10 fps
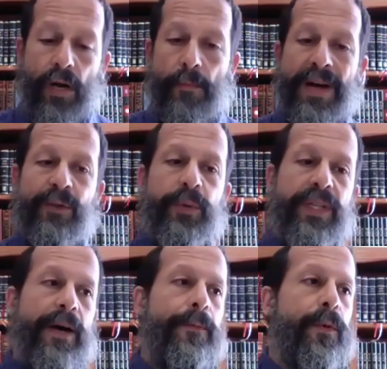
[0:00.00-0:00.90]

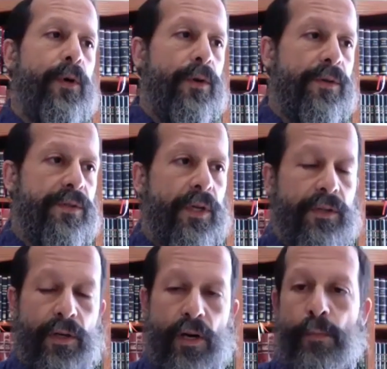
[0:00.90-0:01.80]

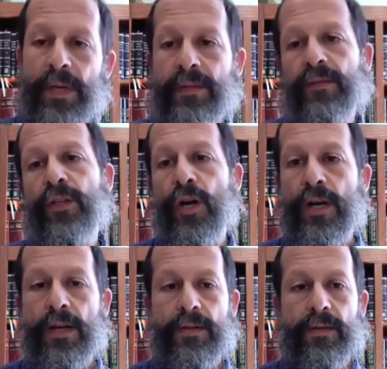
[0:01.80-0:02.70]
chabadwithoutborders.com and
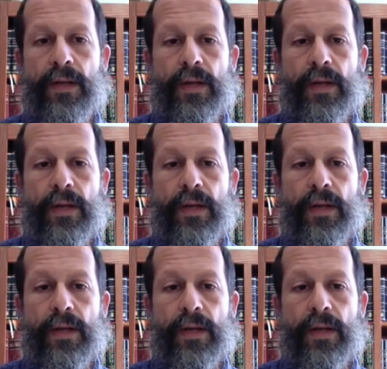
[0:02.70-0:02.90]
donate.